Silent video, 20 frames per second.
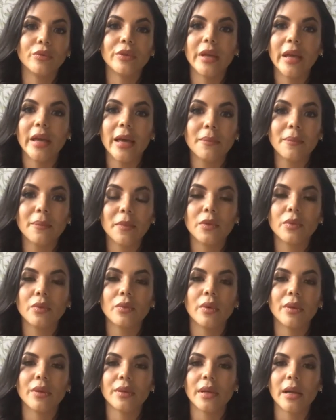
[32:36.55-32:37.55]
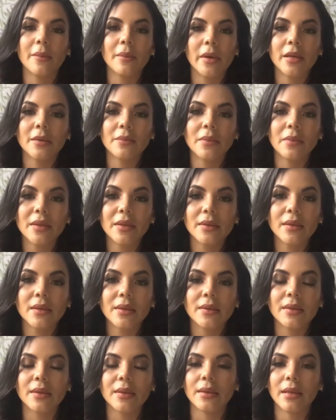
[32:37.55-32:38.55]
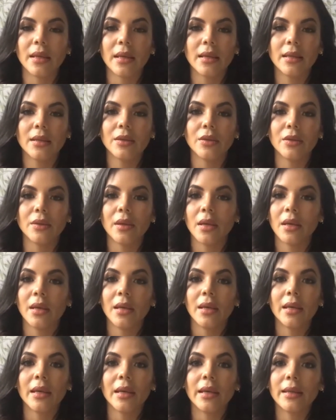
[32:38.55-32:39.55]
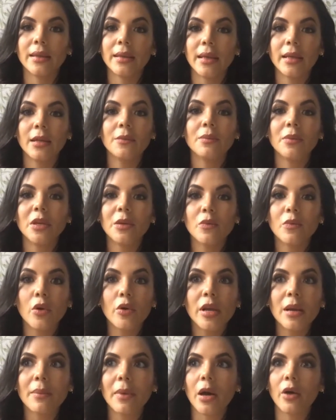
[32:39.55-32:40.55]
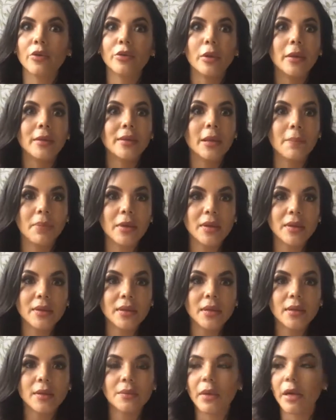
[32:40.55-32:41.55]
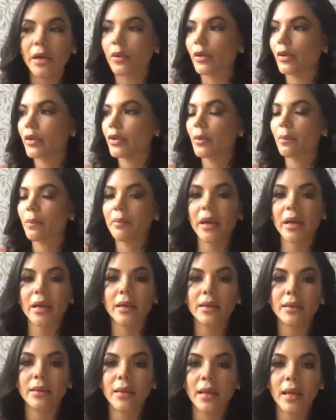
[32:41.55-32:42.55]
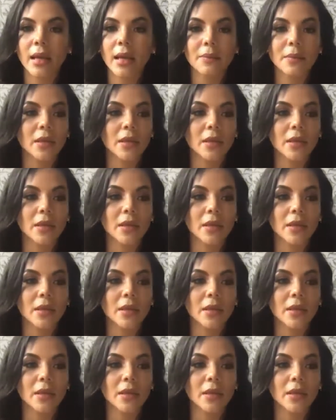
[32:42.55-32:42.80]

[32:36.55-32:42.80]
debt to start my business and then be worried about the business, but also paying debt.